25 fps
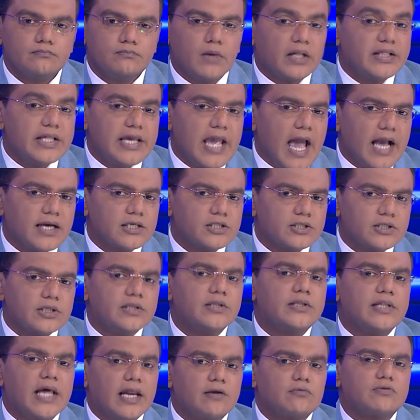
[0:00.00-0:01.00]
But the
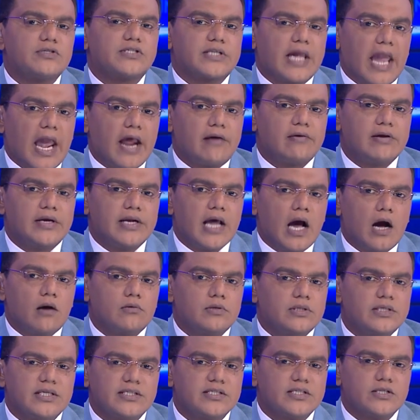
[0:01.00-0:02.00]
action that was carried
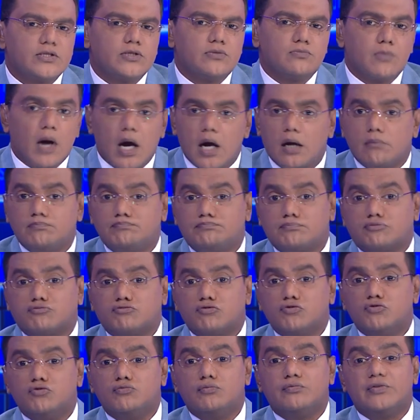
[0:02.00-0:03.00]
out doesn't
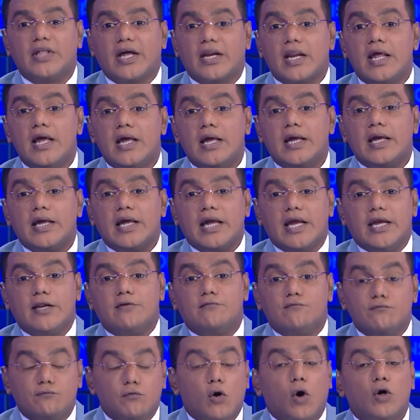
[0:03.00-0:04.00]
prove that
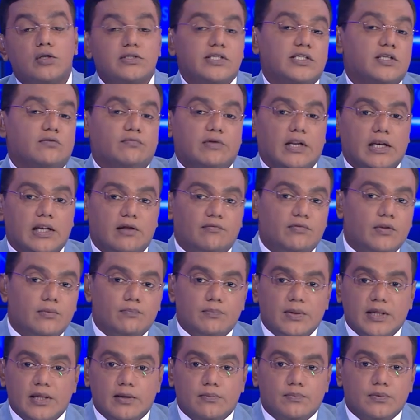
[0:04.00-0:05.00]
it was the will of
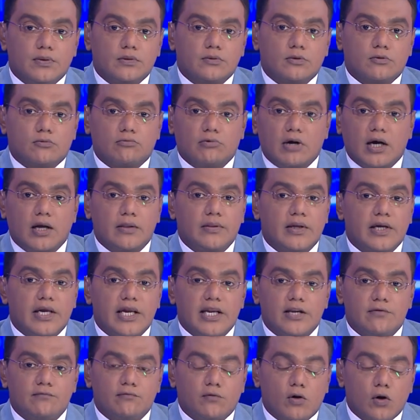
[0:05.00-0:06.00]
the people, rather
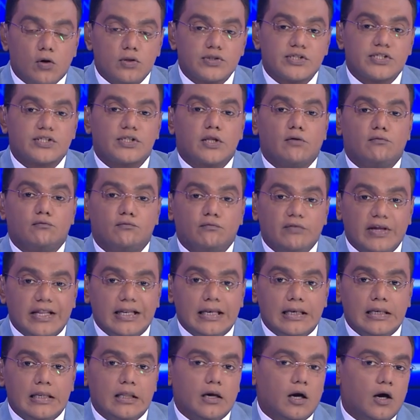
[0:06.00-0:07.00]
it was the
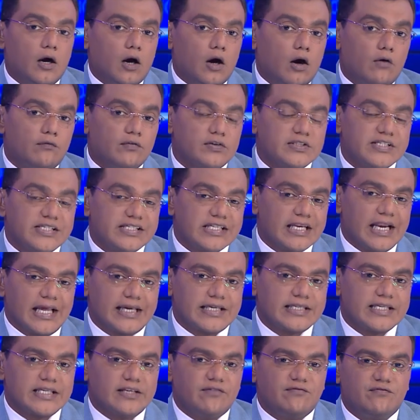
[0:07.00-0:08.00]
will of a
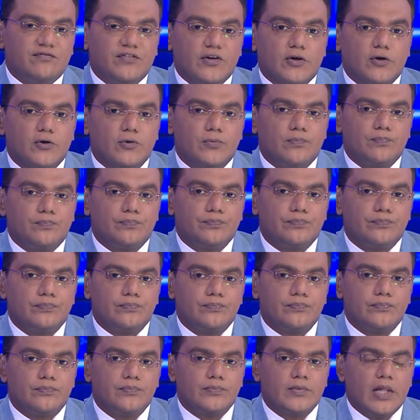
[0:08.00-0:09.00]
selected few.
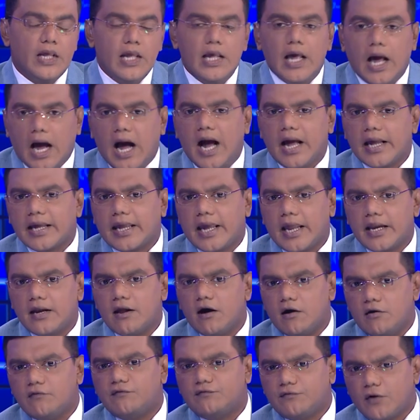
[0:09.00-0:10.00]
I
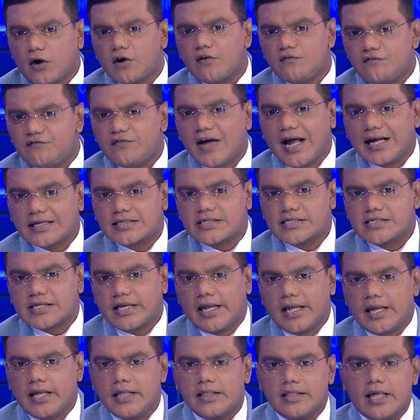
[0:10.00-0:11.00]
can for a fact
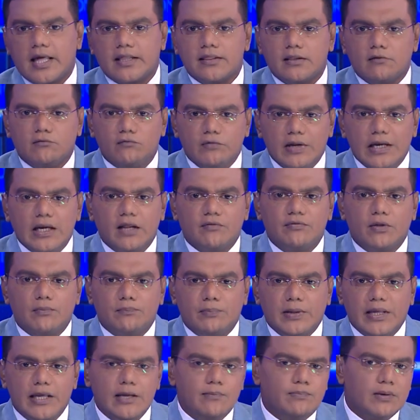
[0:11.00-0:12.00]
say that the will of the
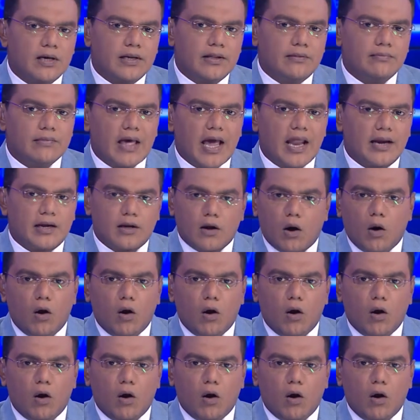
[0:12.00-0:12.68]
people in that